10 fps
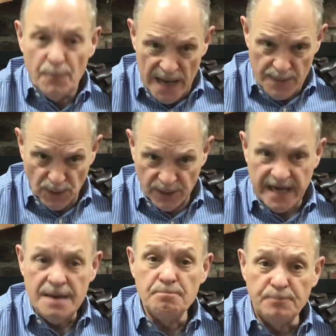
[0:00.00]
People
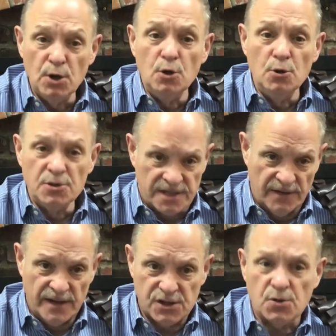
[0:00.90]
keep booze
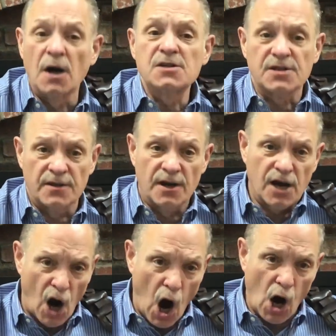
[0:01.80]
in the trunks of their
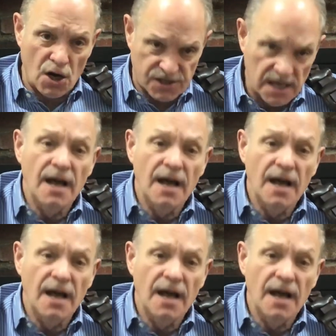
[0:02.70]
cars.